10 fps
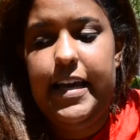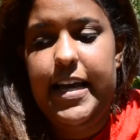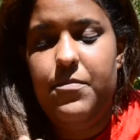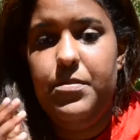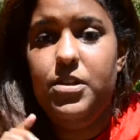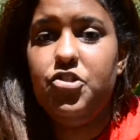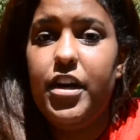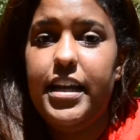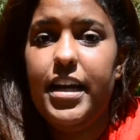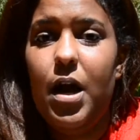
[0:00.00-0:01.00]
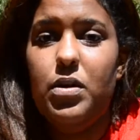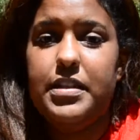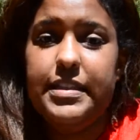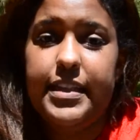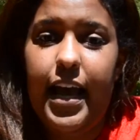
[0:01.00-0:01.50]
They gave me a training on what
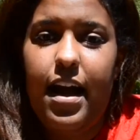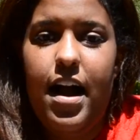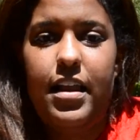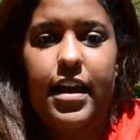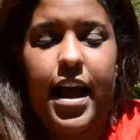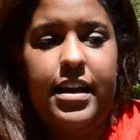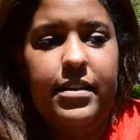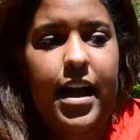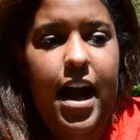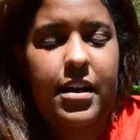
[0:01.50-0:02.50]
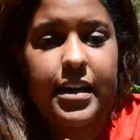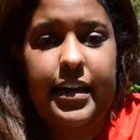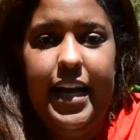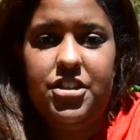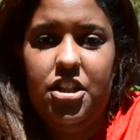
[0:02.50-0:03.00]
to say, on how to
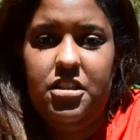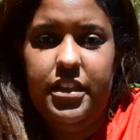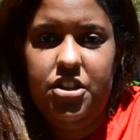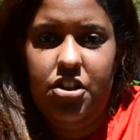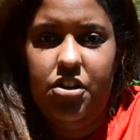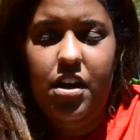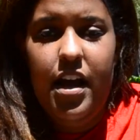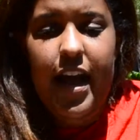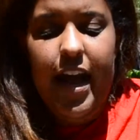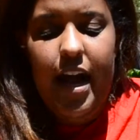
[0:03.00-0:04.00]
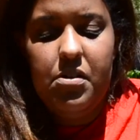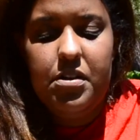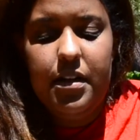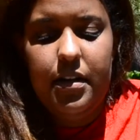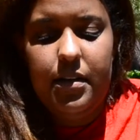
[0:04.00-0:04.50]
engage legislature, how
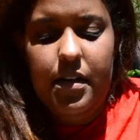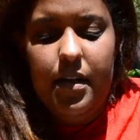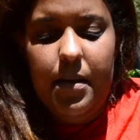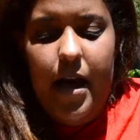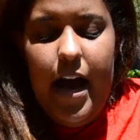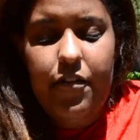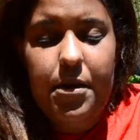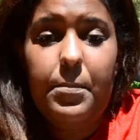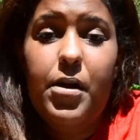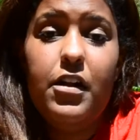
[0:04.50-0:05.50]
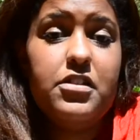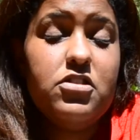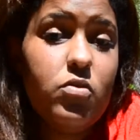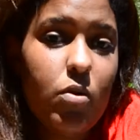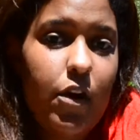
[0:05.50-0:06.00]
to have a compelling
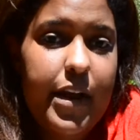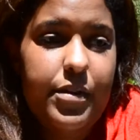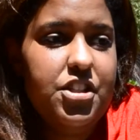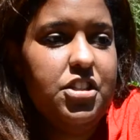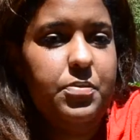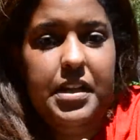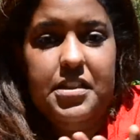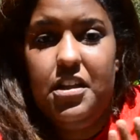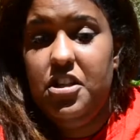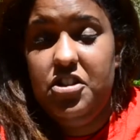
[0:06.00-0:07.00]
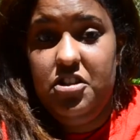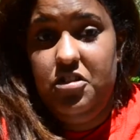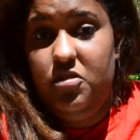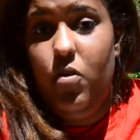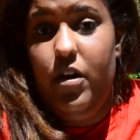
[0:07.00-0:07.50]
story, which is basically just a
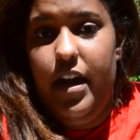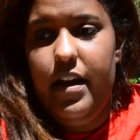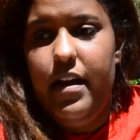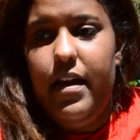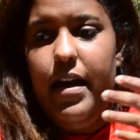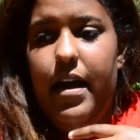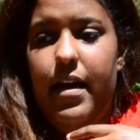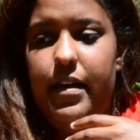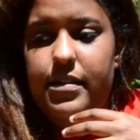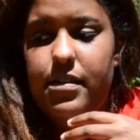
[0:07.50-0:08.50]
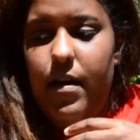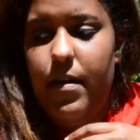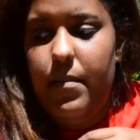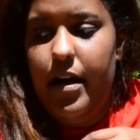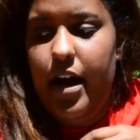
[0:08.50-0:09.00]
story, and
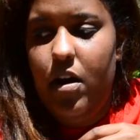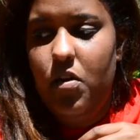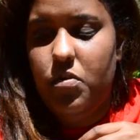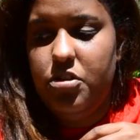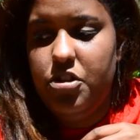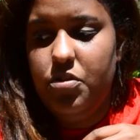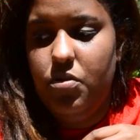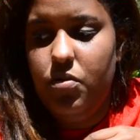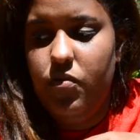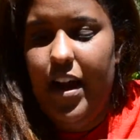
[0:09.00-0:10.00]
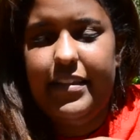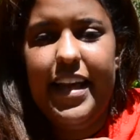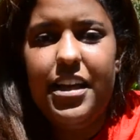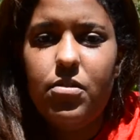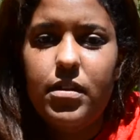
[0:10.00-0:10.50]
how to write
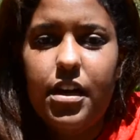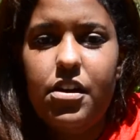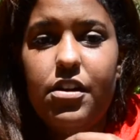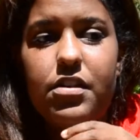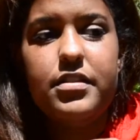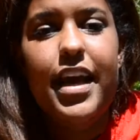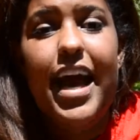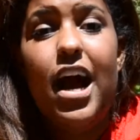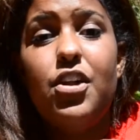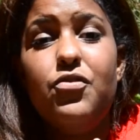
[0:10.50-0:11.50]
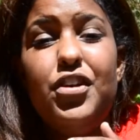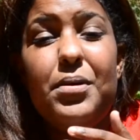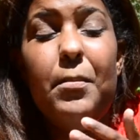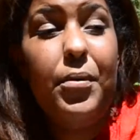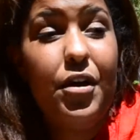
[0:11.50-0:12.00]
thank you letters, how to read
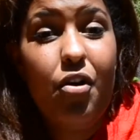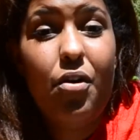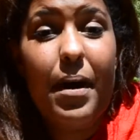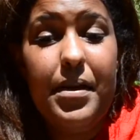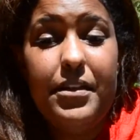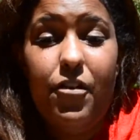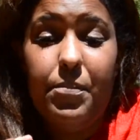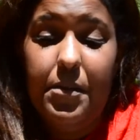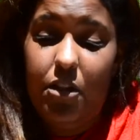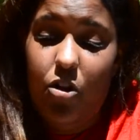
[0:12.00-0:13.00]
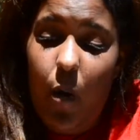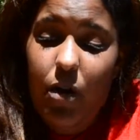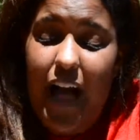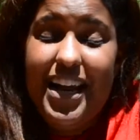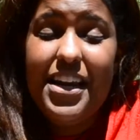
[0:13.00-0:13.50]
a bill. I mean, from the
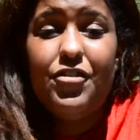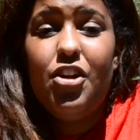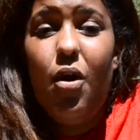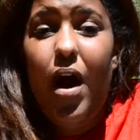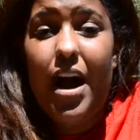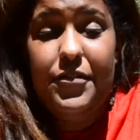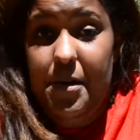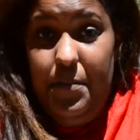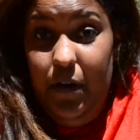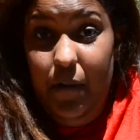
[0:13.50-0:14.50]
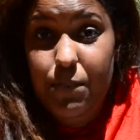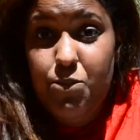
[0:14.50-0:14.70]
lower, I didn't even know how to read a bill.